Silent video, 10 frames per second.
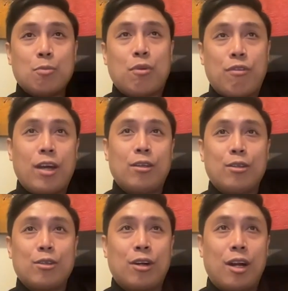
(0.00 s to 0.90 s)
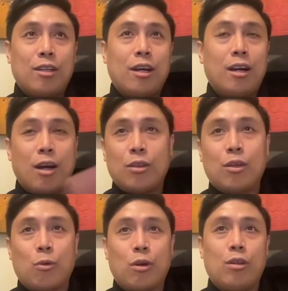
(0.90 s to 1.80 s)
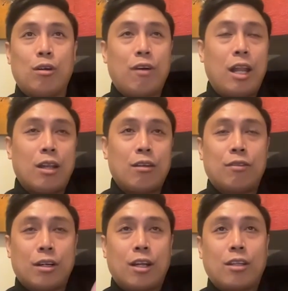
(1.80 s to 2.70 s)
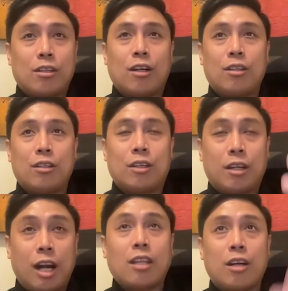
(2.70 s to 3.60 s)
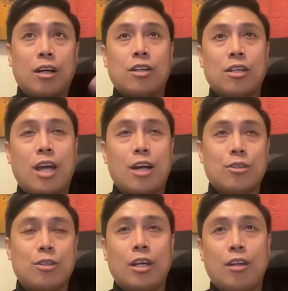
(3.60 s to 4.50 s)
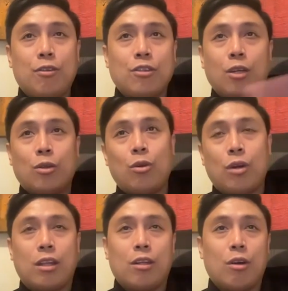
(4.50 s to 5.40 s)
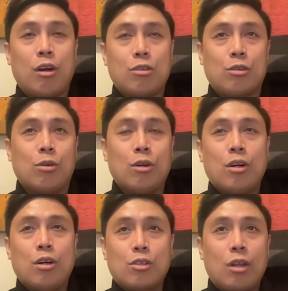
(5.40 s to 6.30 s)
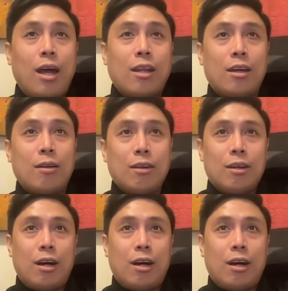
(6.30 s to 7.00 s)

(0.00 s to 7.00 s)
providers already around the world of a lot of the credit card transactions. And if you try to look at it also, Solana,